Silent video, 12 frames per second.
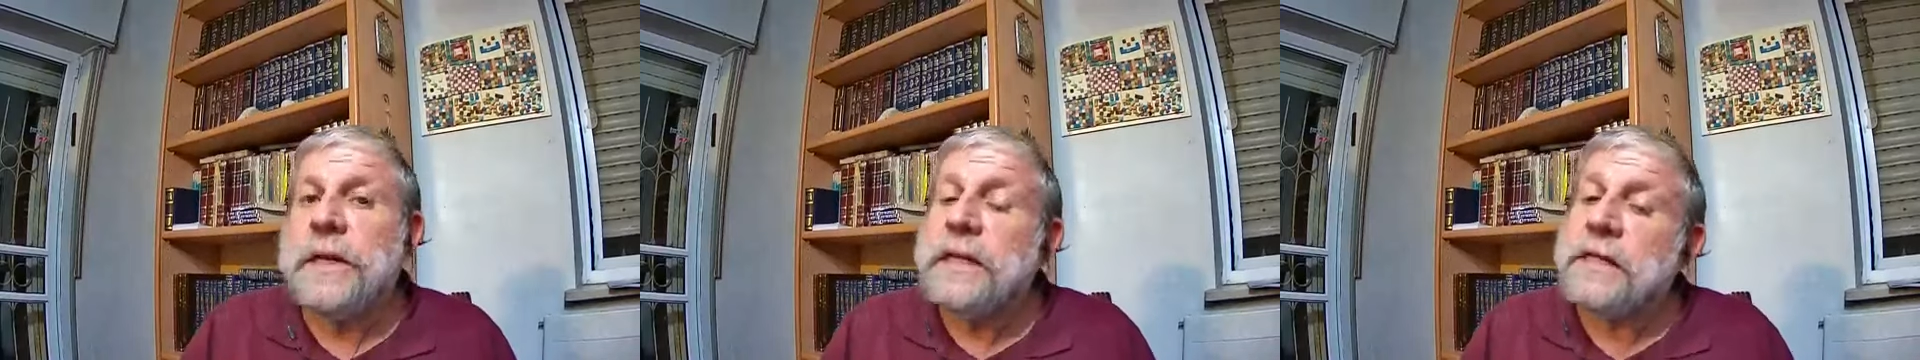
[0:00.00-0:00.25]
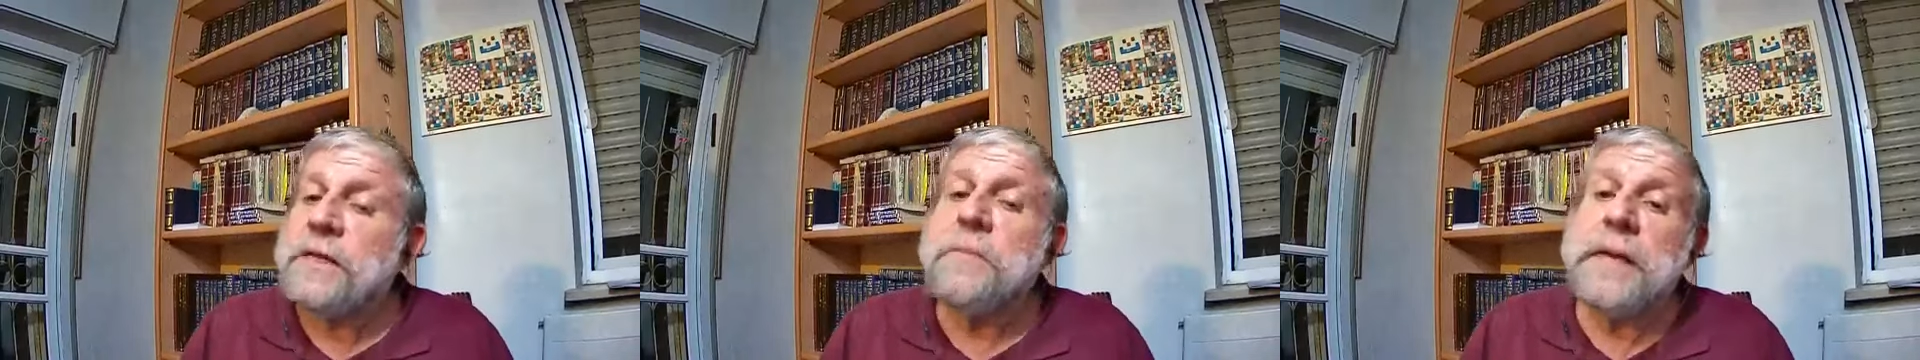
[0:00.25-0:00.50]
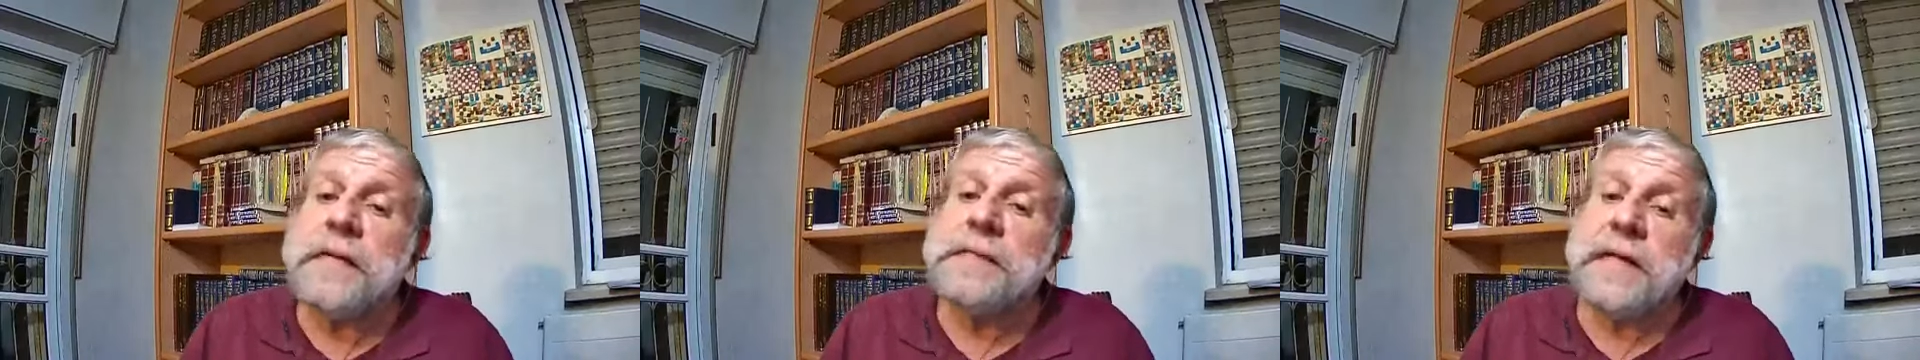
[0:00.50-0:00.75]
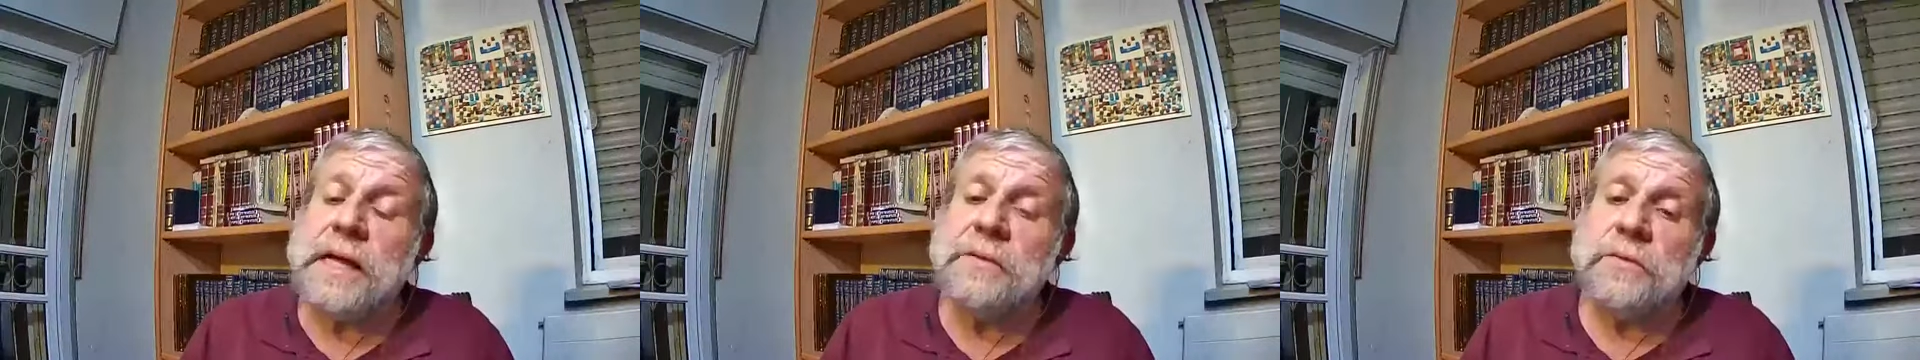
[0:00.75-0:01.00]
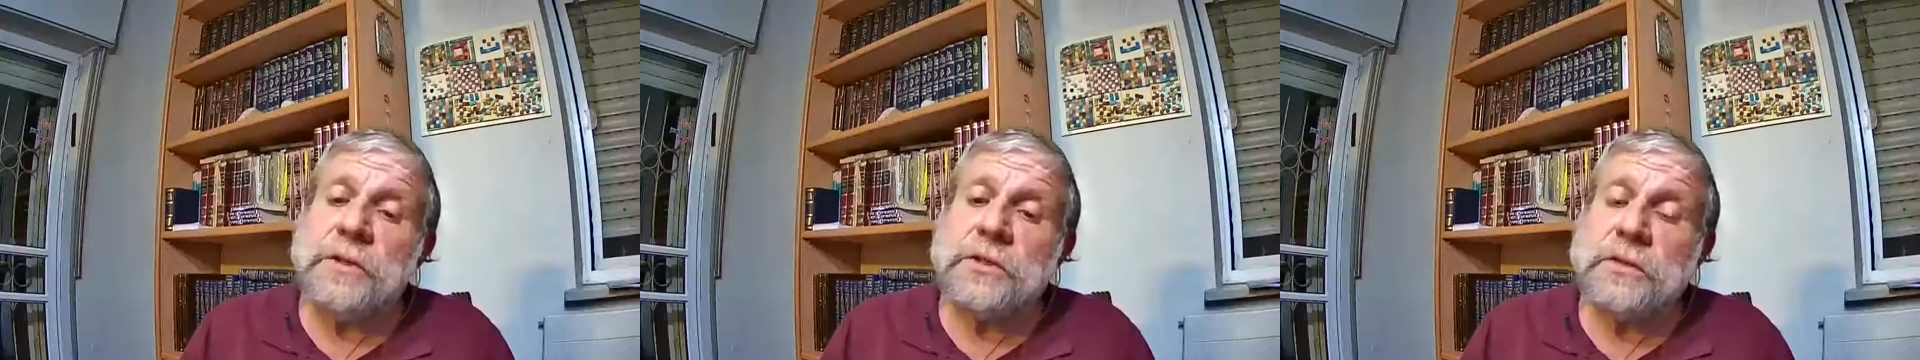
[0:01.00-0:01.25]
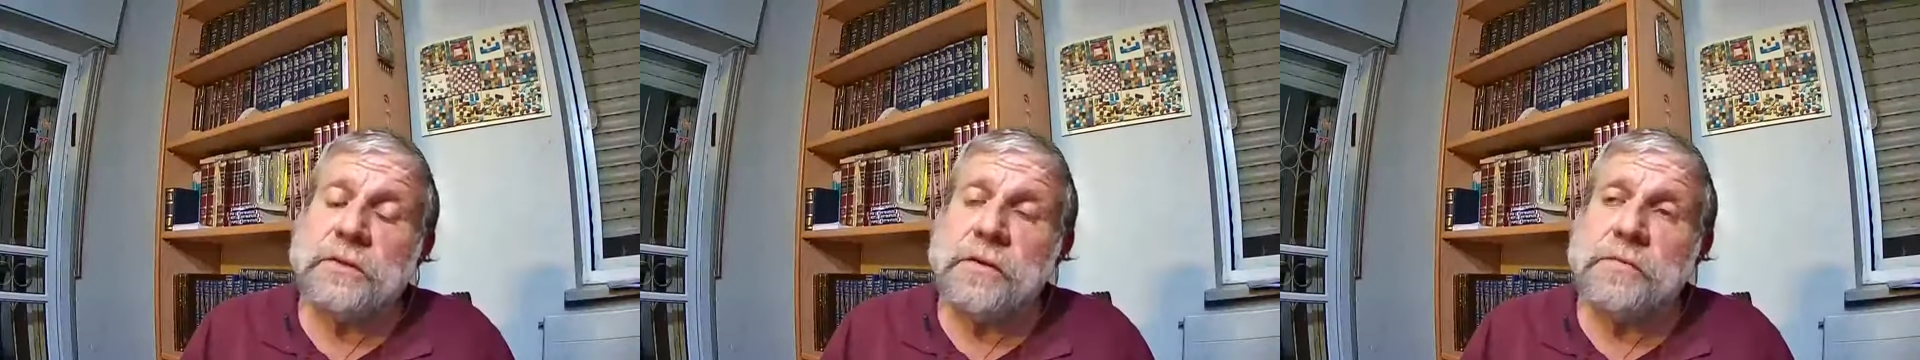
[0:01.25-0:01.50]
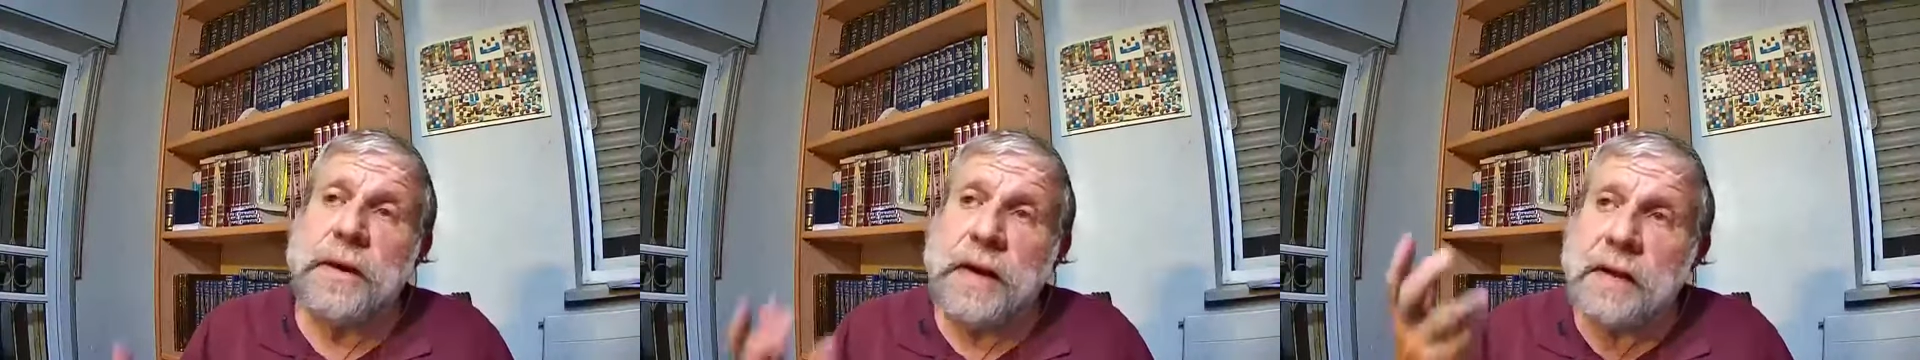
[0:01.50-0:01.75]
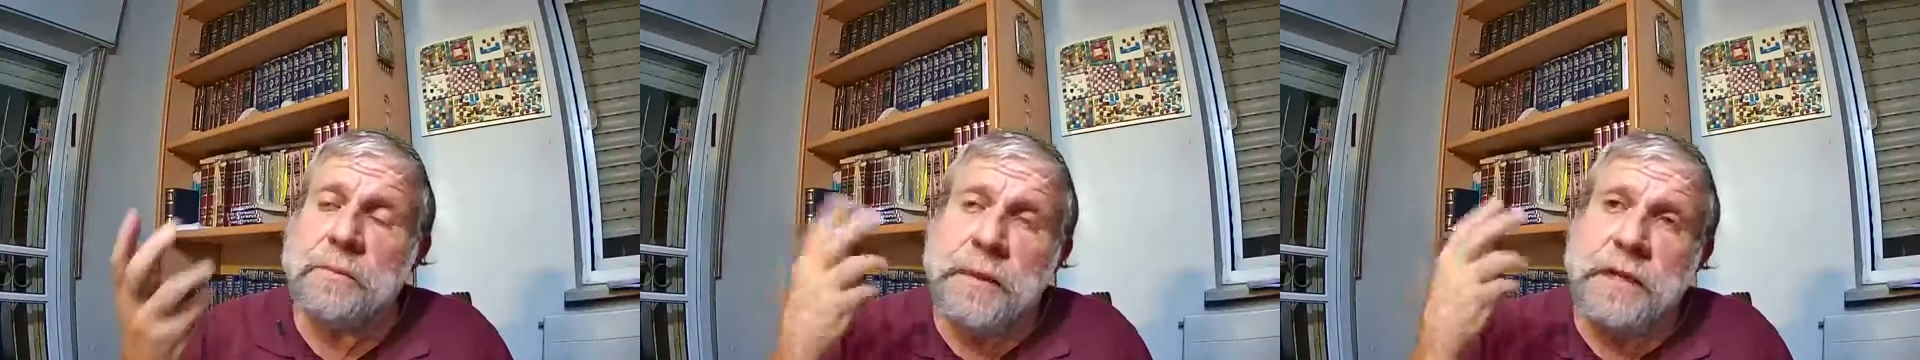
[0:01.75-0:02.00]
we need to be his language. Rav
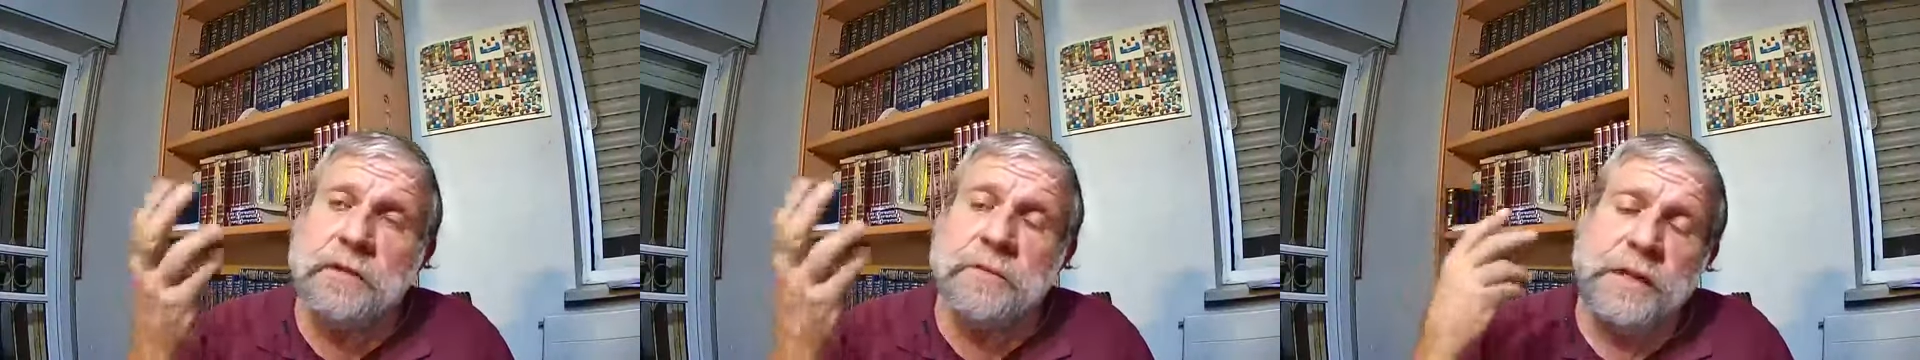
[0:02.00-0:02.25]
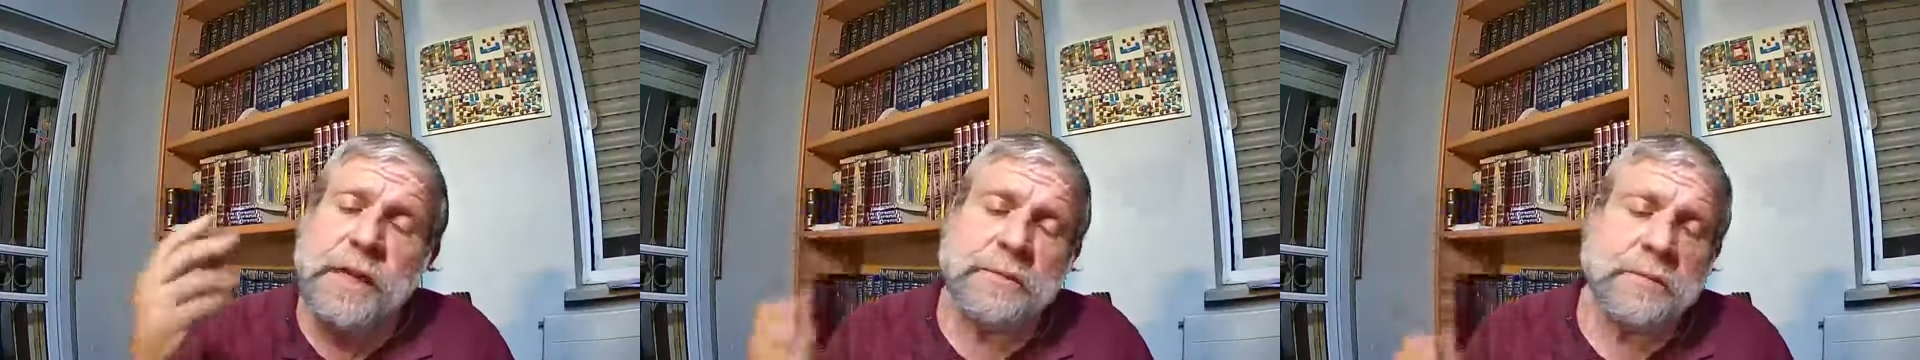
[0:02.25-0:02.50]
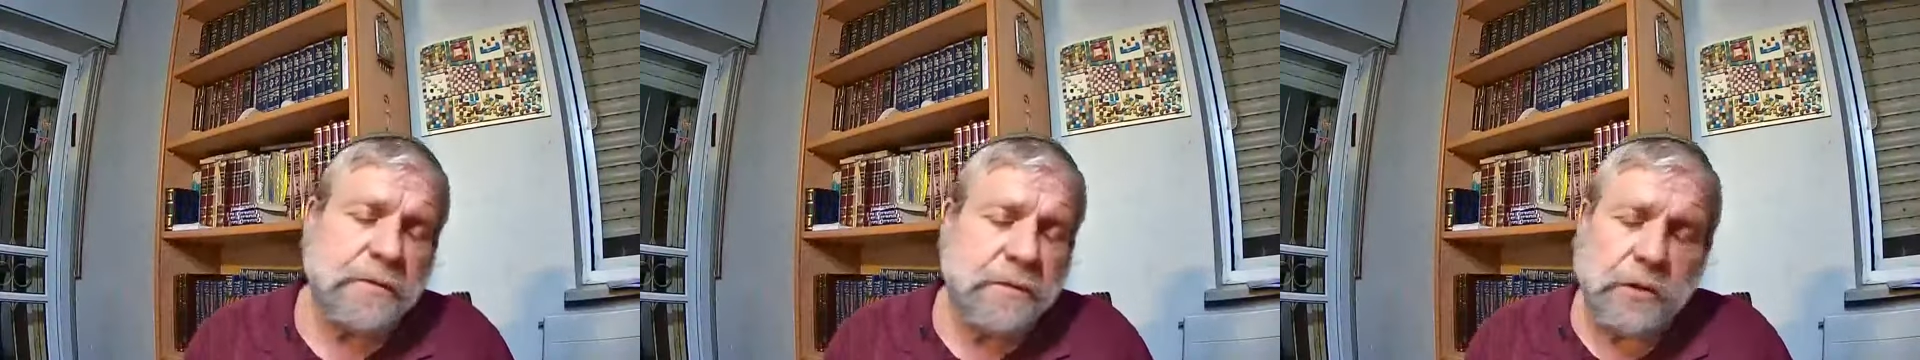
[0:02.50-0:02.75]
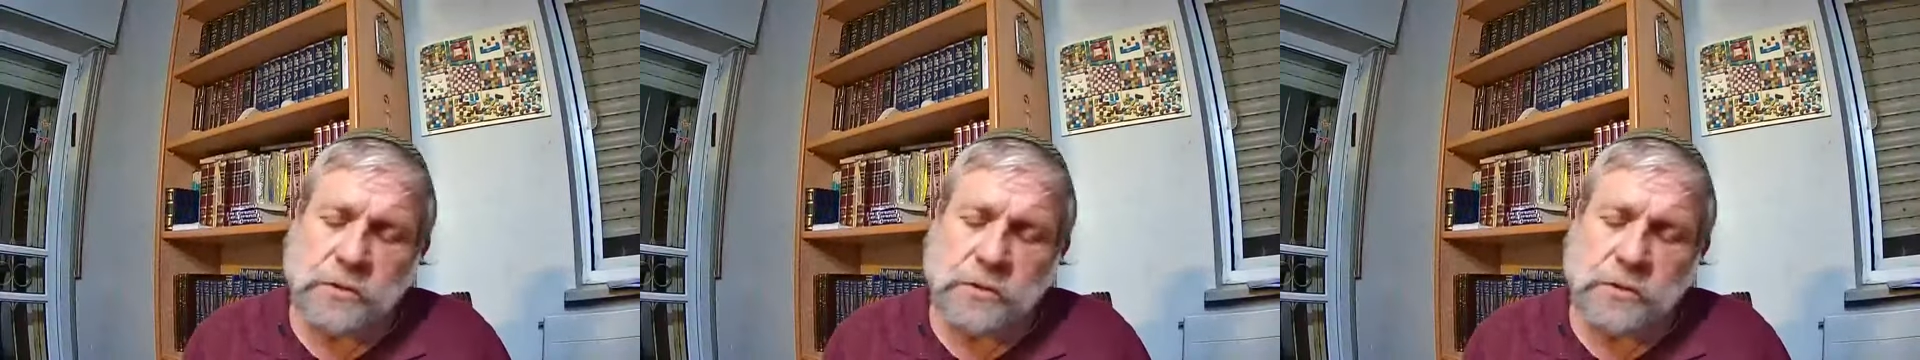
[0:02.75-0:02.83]
Menachem Mendel of Tepes,